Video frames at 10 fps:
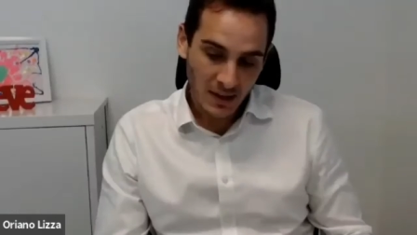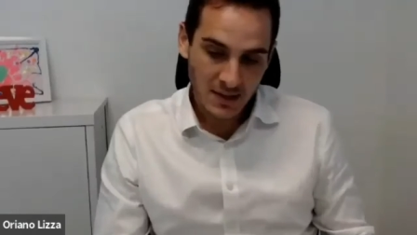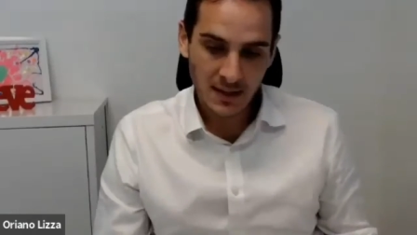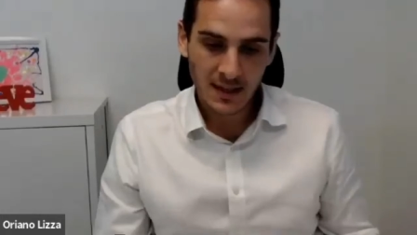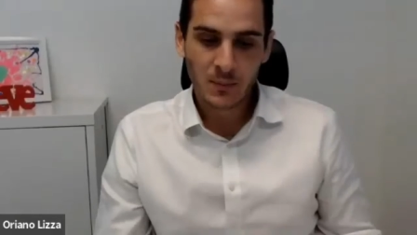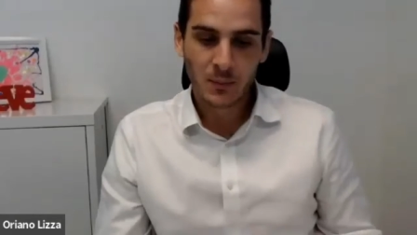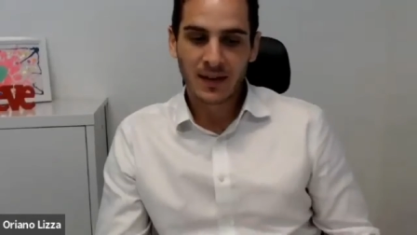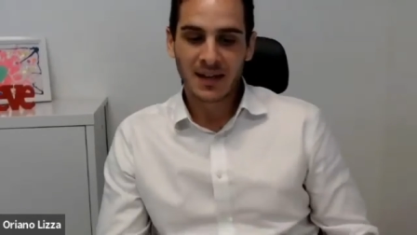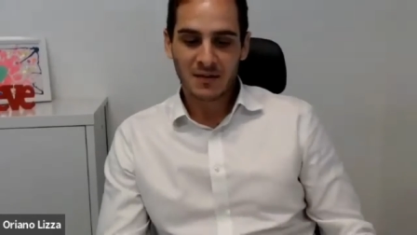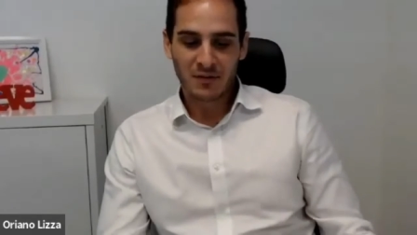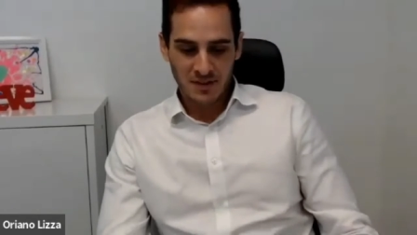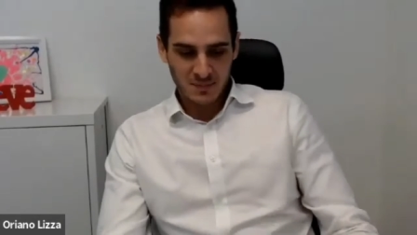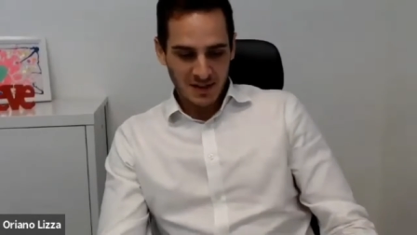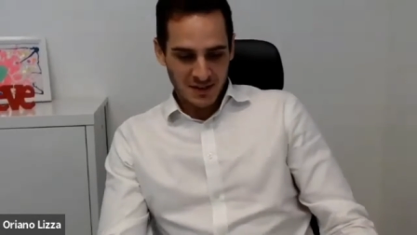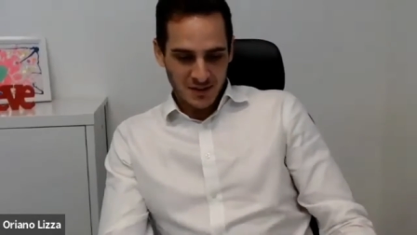actually a believer,
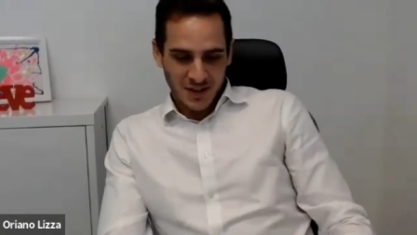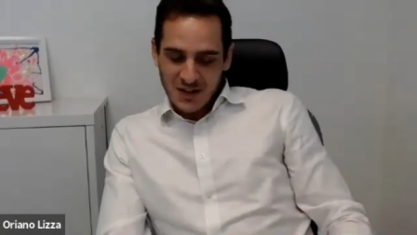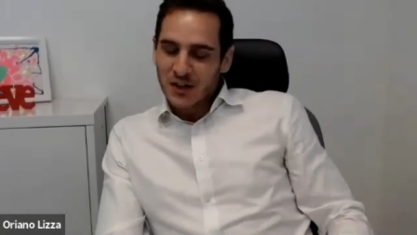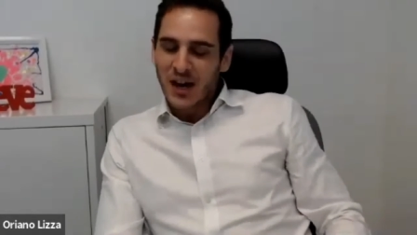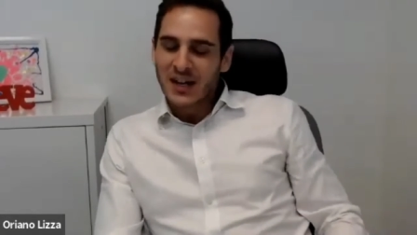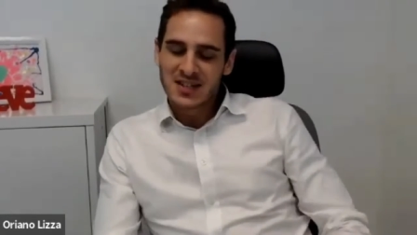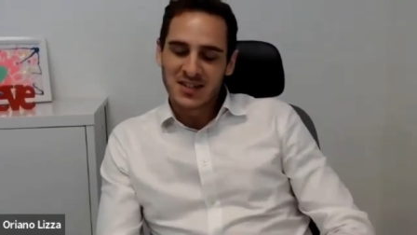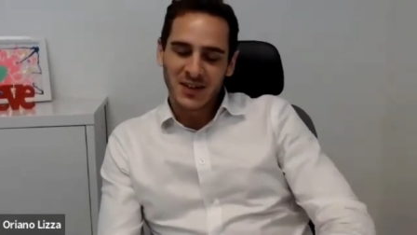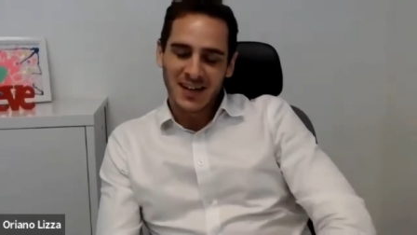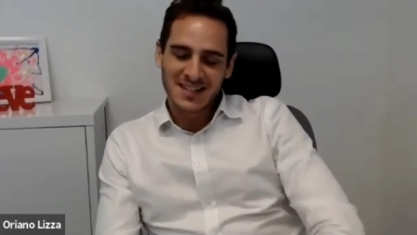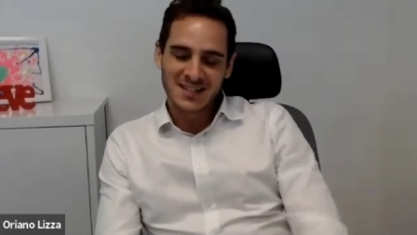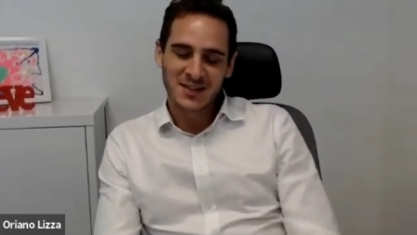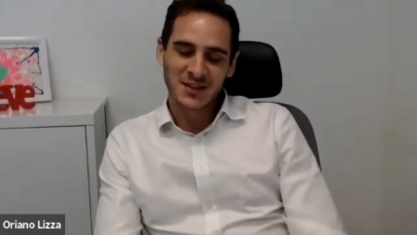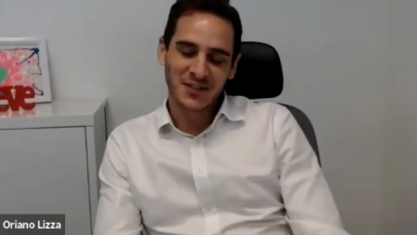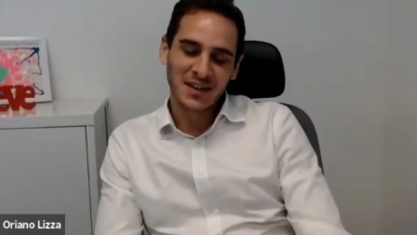as much as I tried to
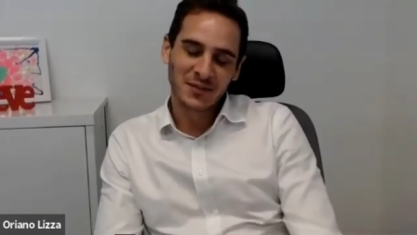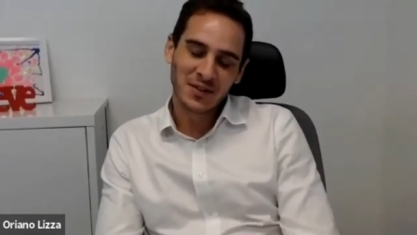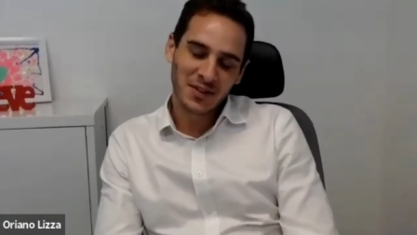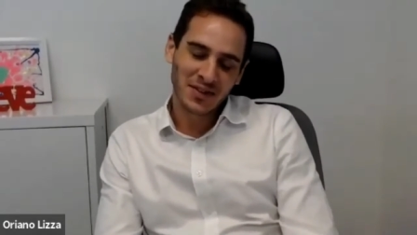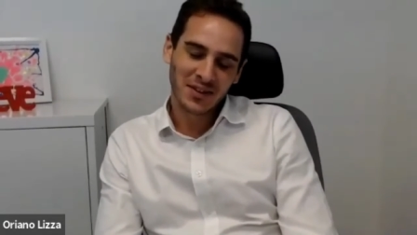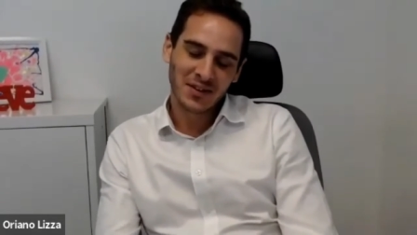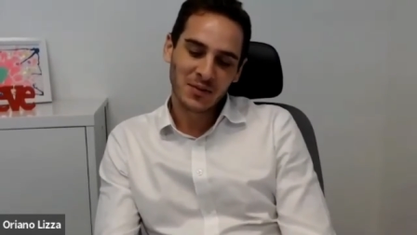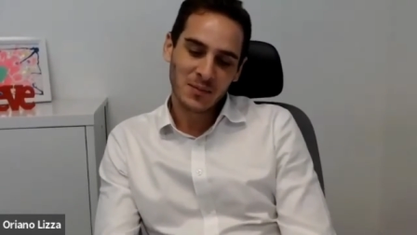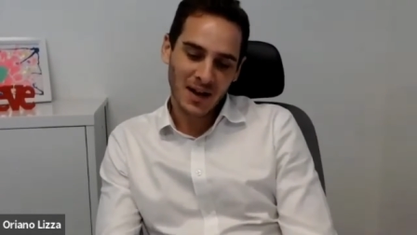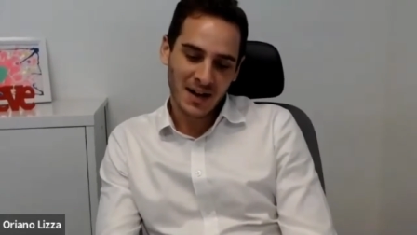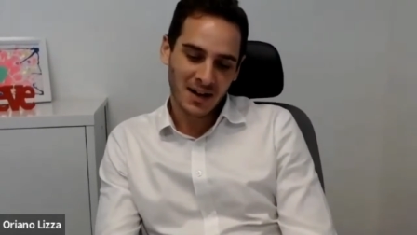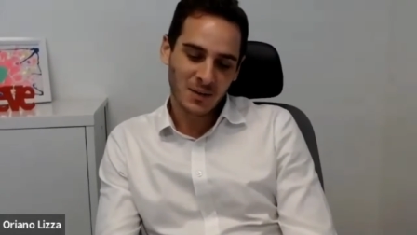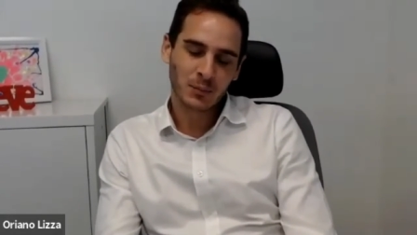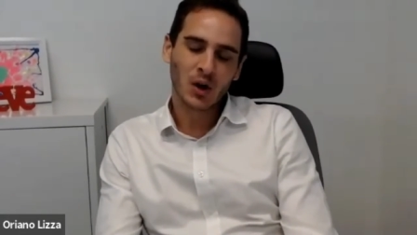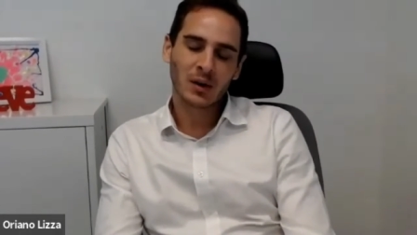disagree with the theorem,
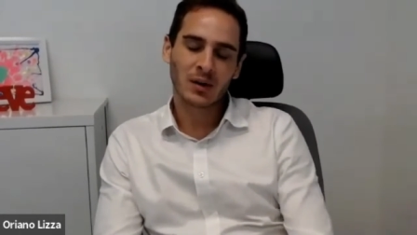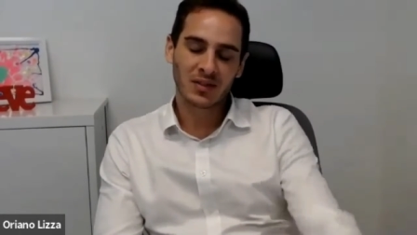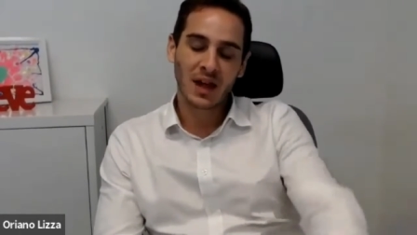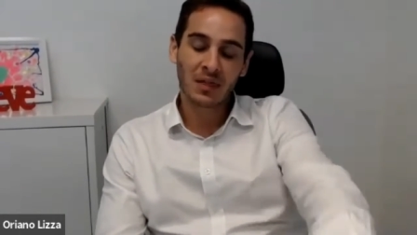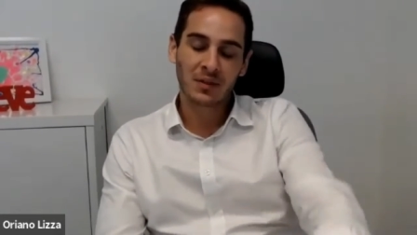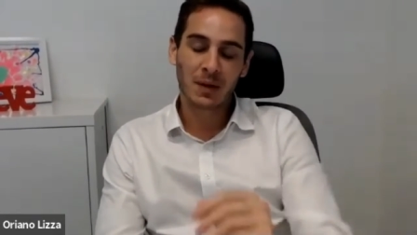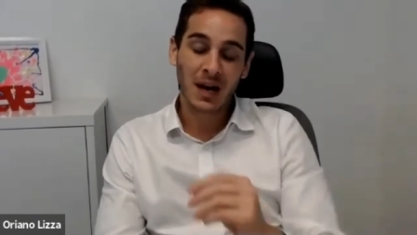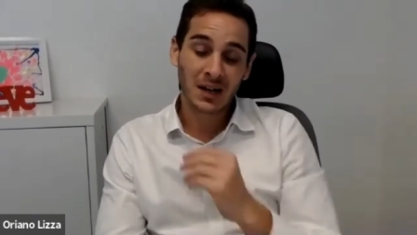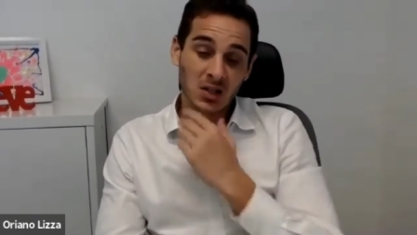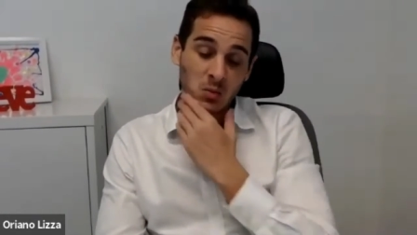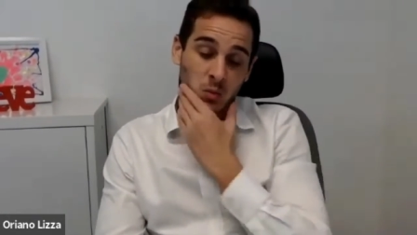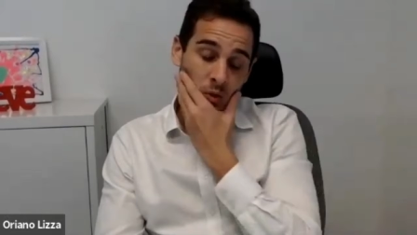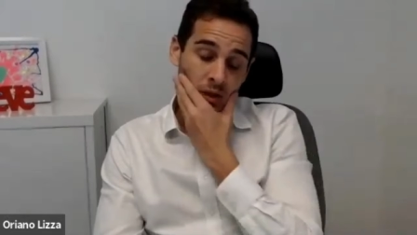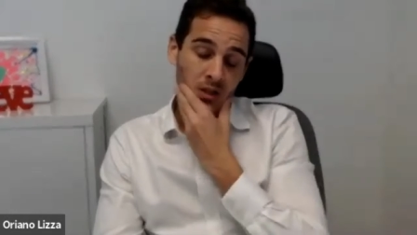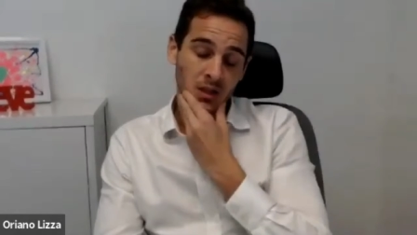Brian, that the markets
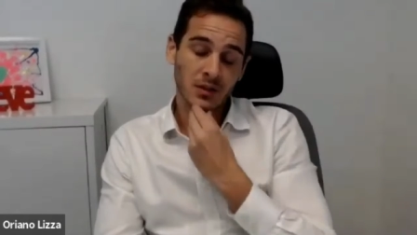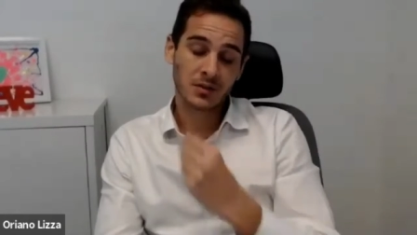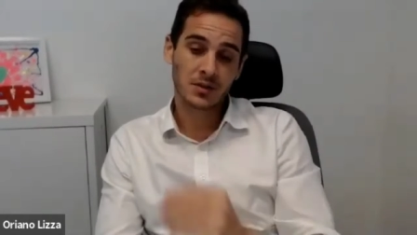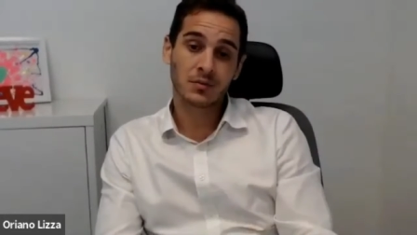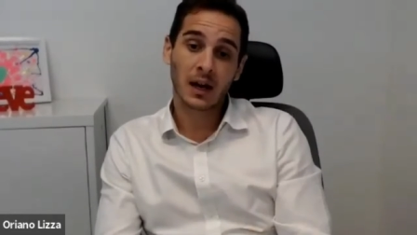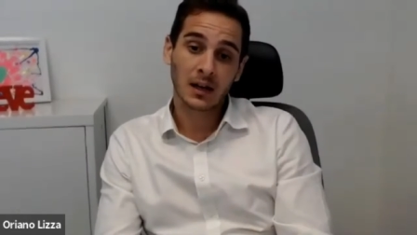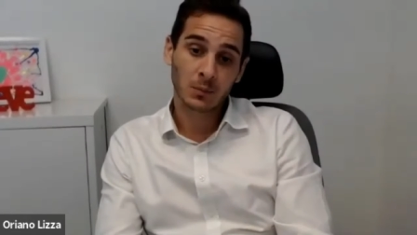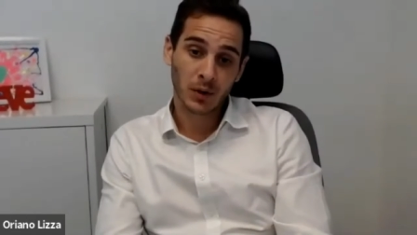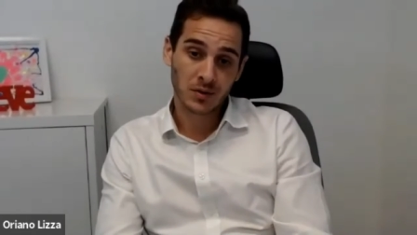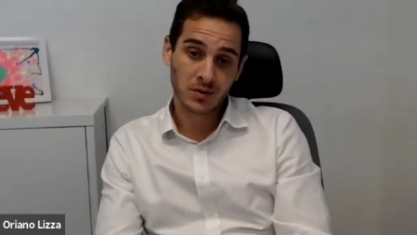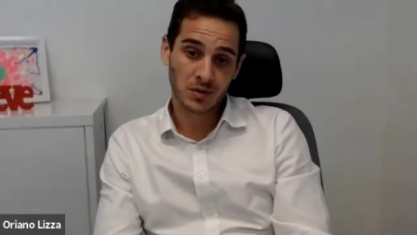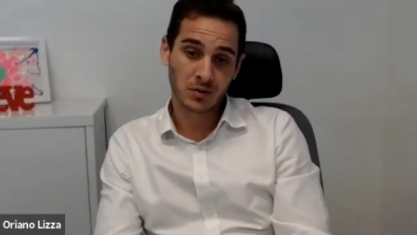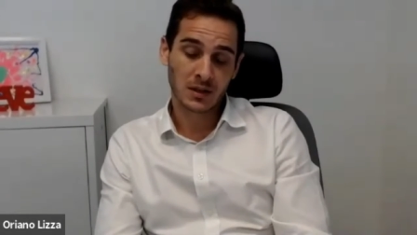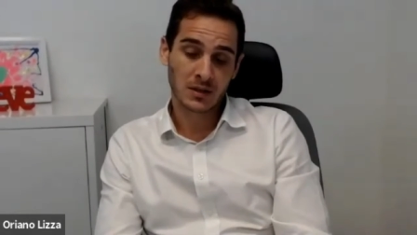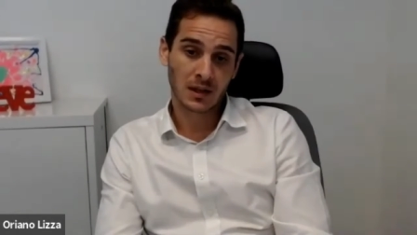will continue to rally
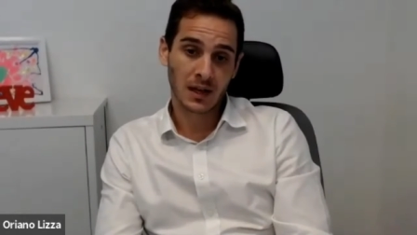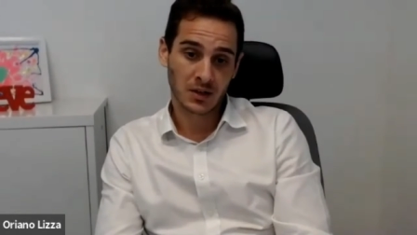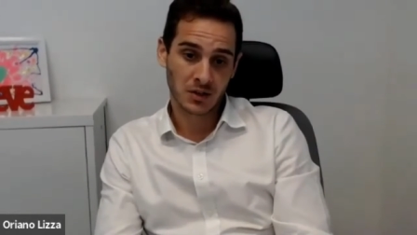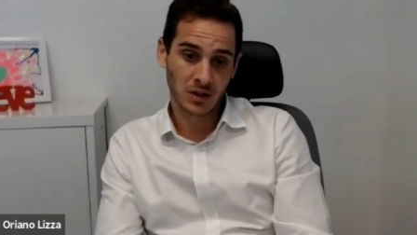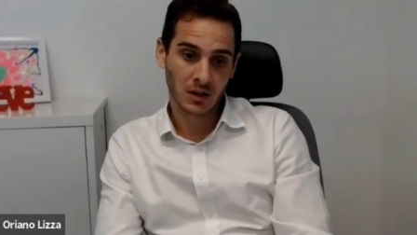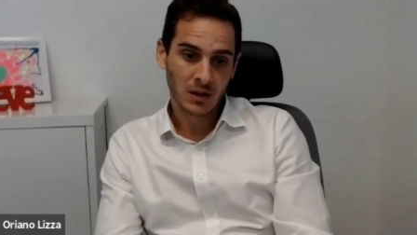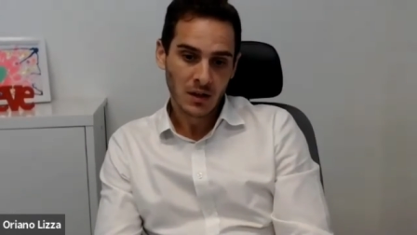post-US election.